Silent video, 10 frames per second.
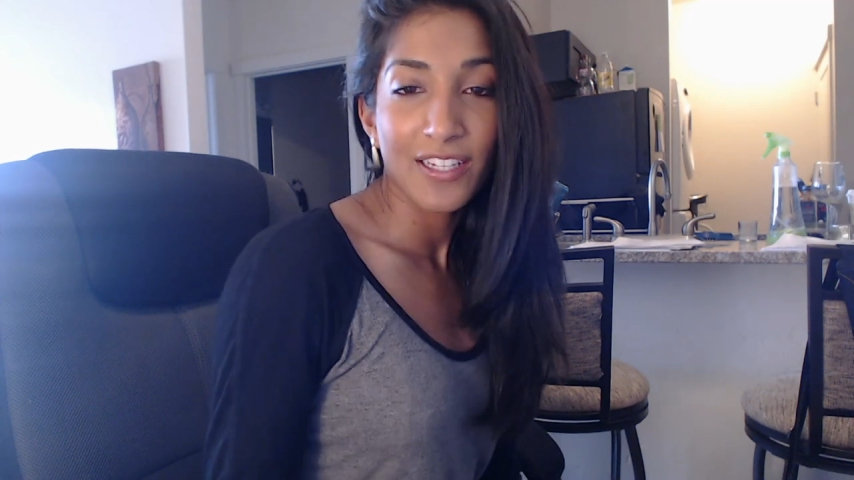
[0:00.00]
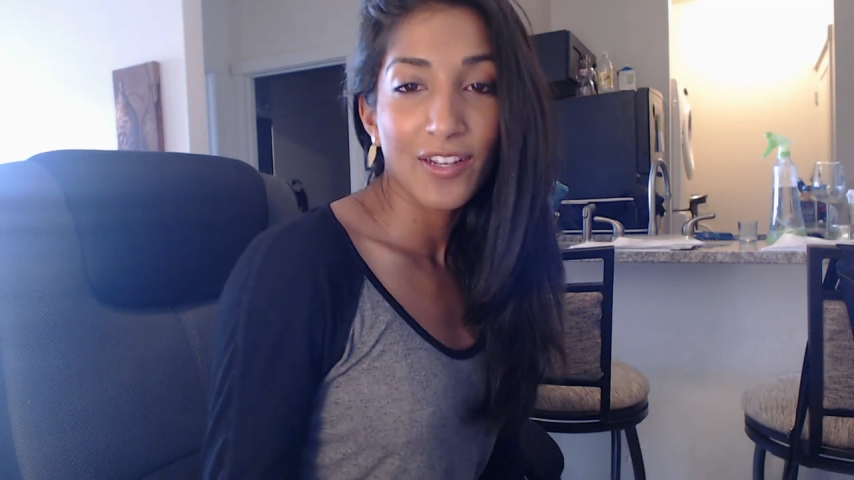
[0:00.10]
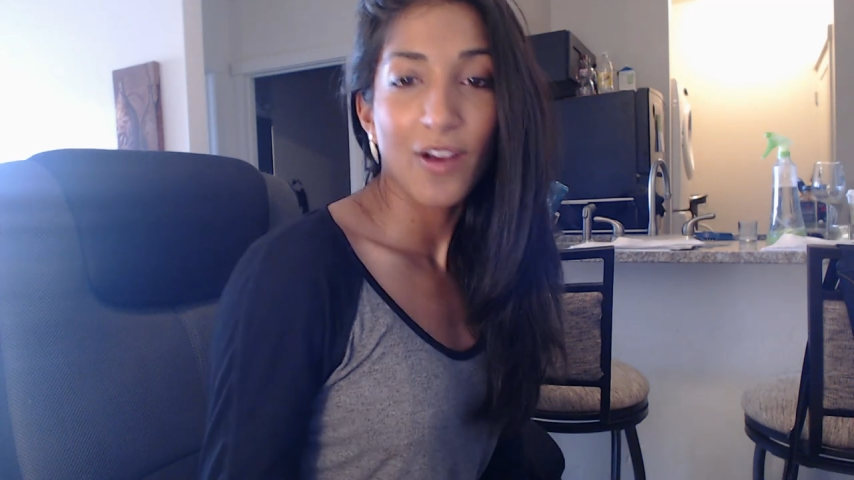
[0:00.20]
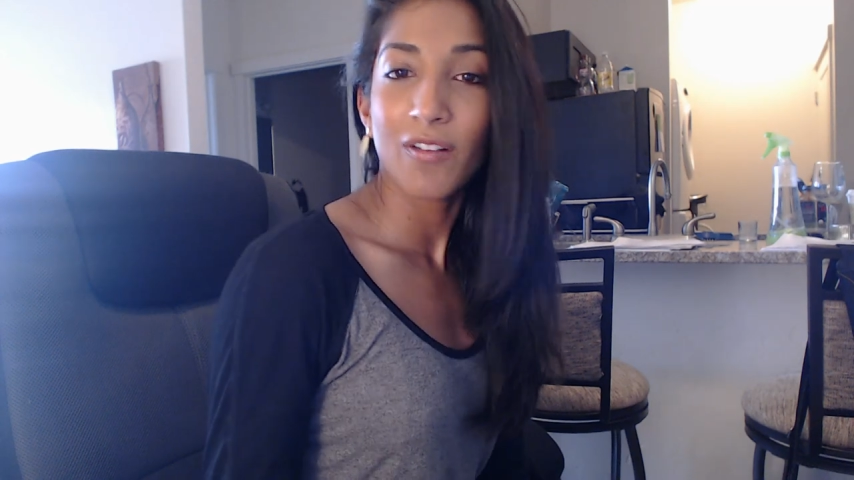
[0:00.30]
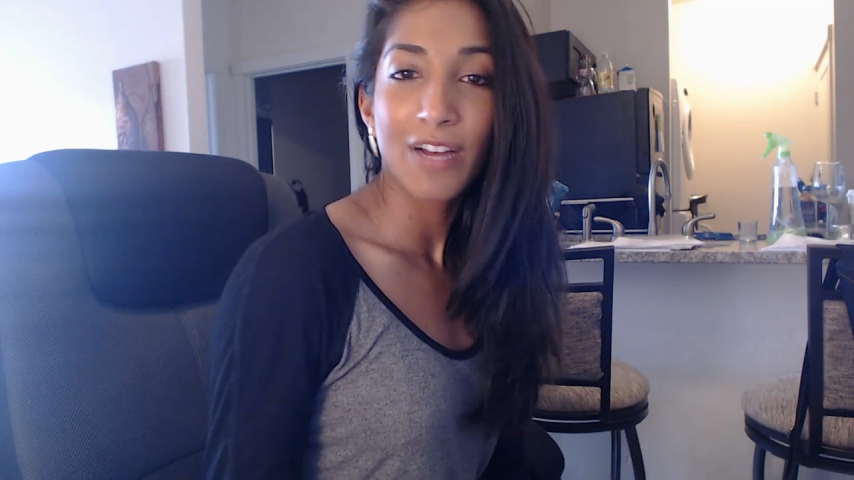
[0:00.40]

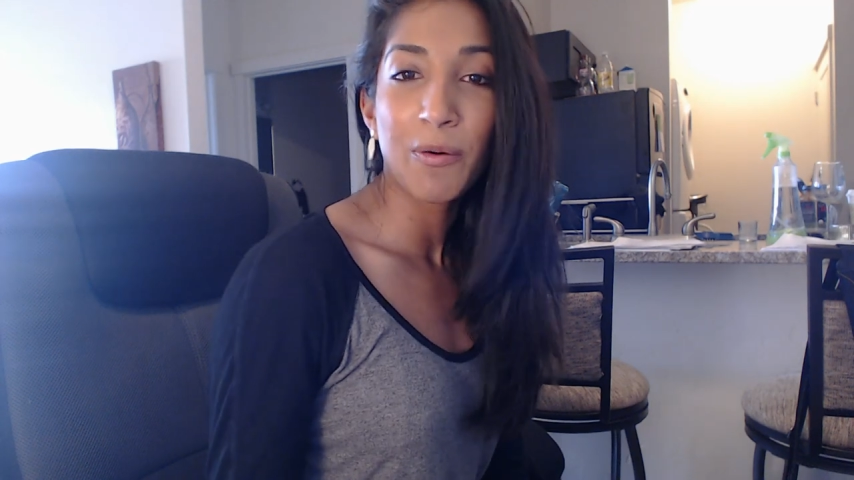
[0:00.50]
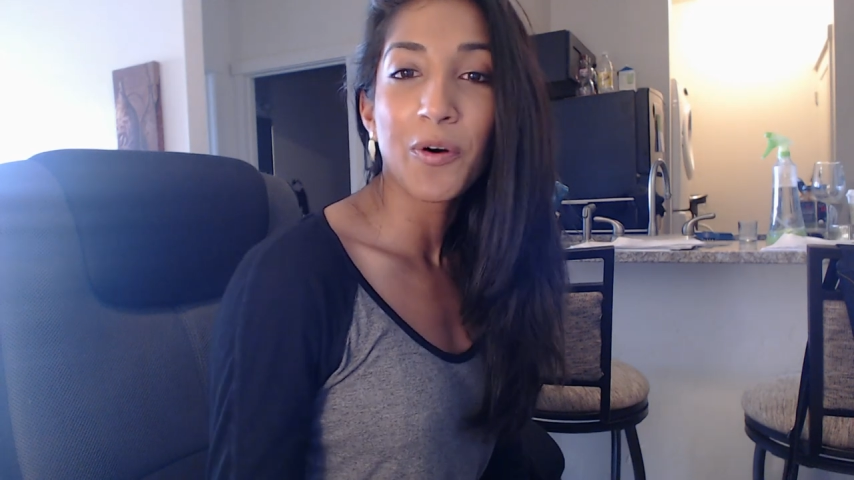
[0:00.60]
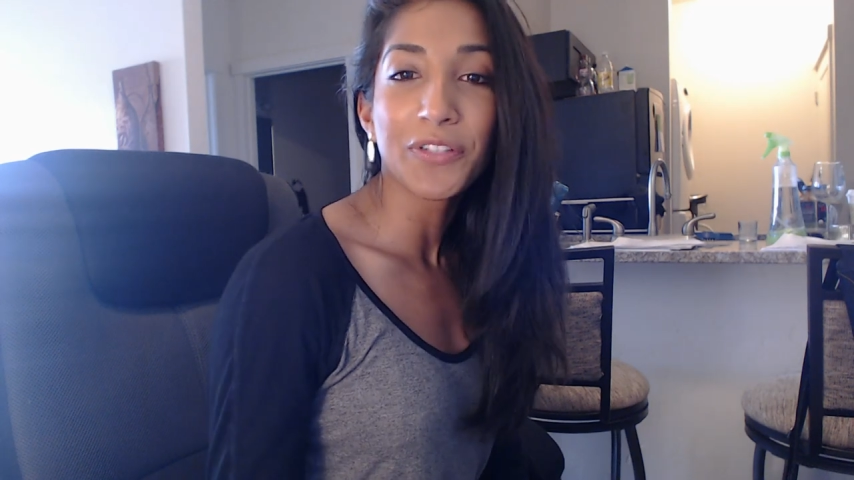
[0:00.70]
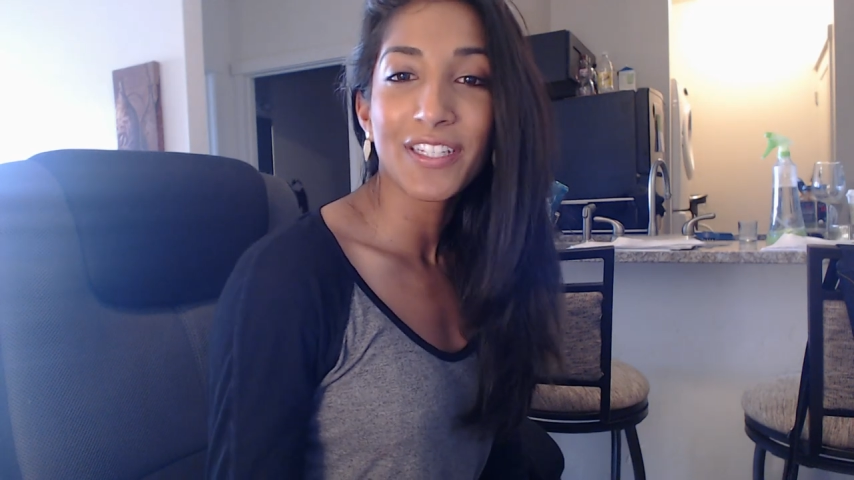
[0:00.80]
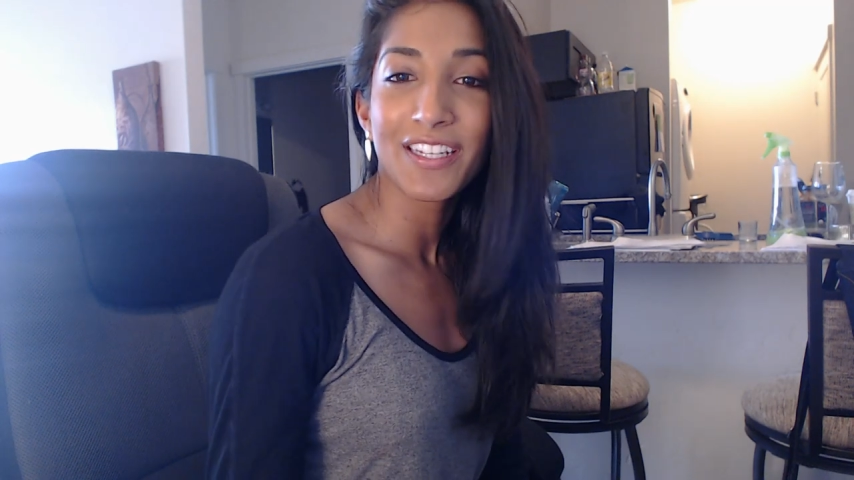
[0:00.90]
I won't
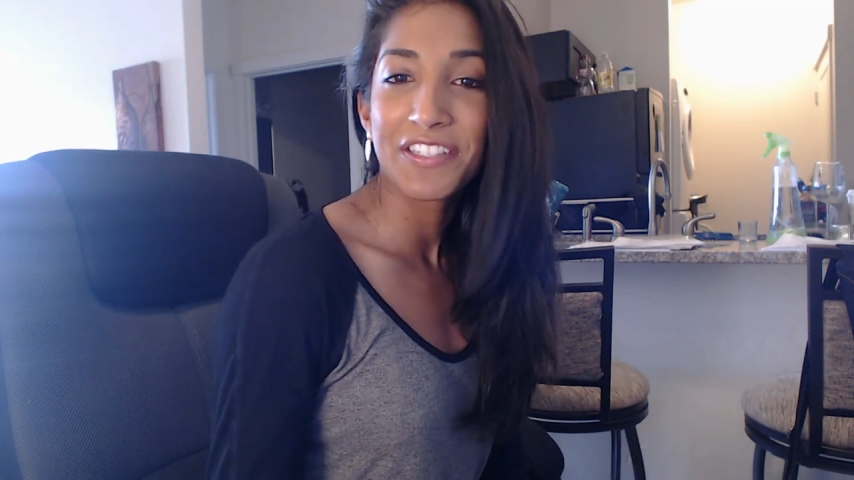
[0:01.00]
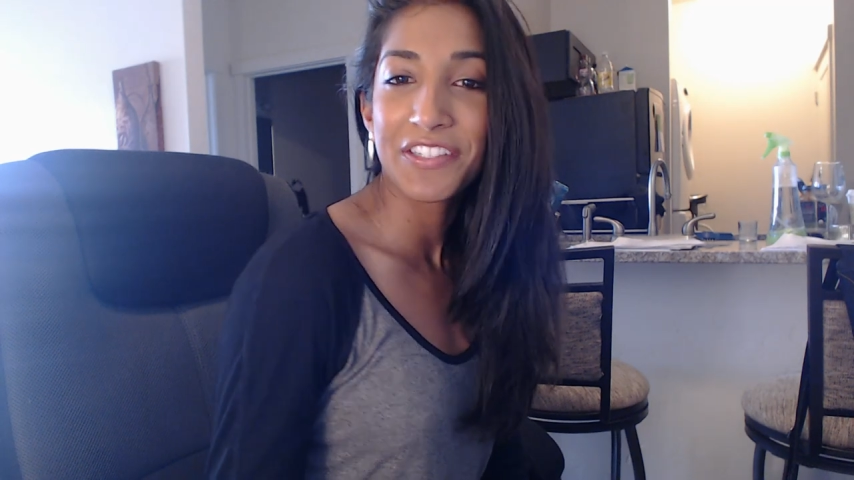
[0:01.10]
hold it against